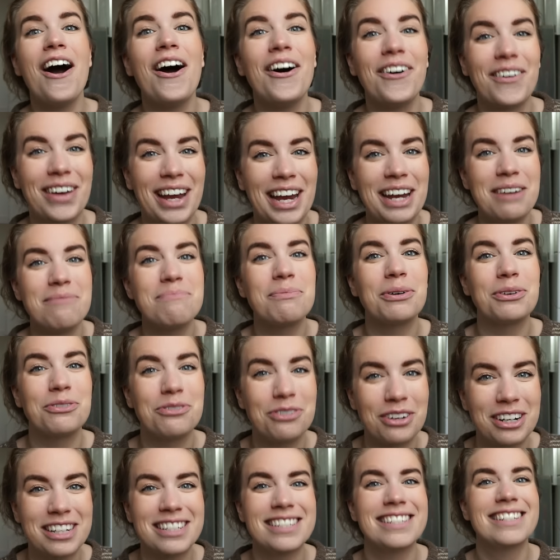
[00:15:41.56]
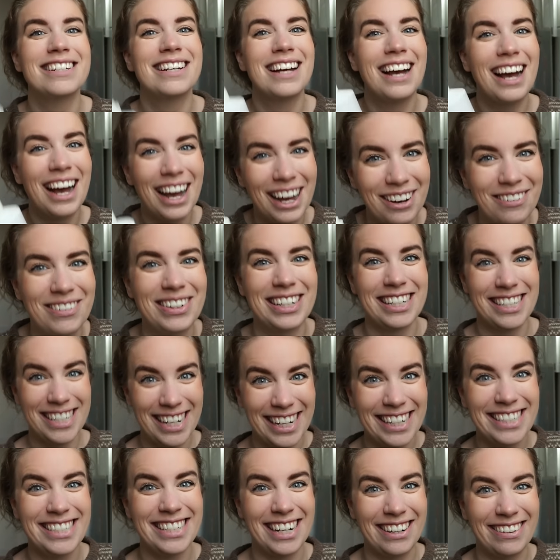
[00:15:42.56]
Okay, but first I want to
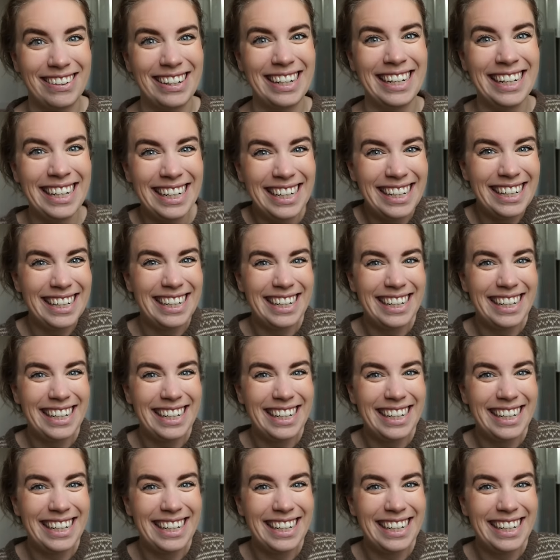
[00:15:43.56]
take a shower.